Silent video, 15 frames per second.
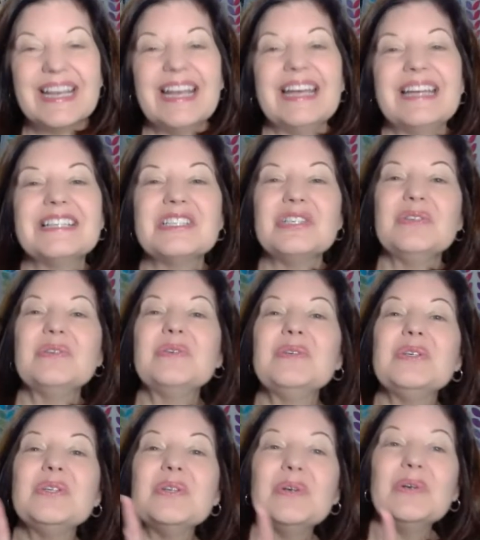and to
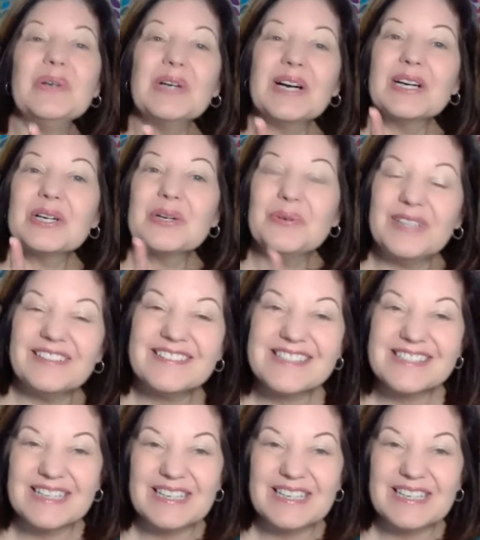your quilts,